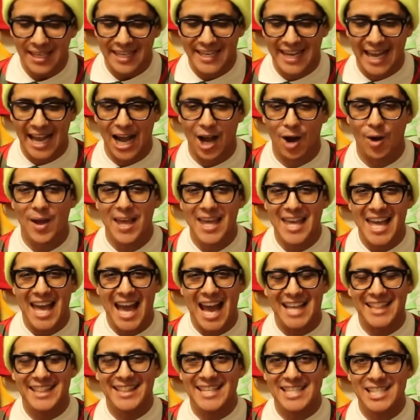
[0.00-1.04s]
Now,
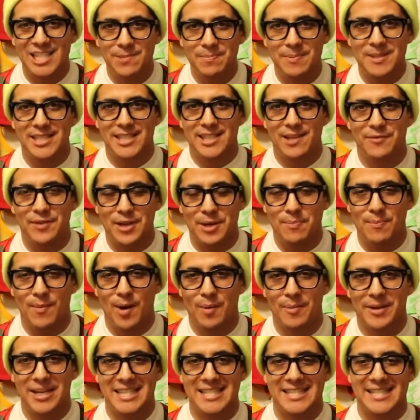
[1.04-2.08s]
at this specific
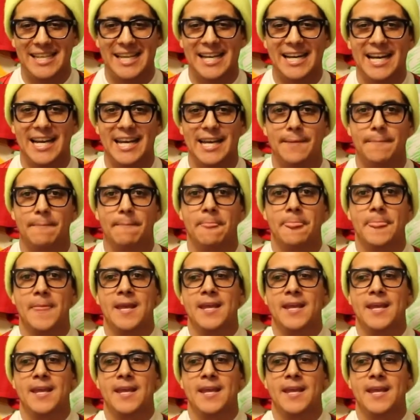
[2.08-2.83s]
moment in time,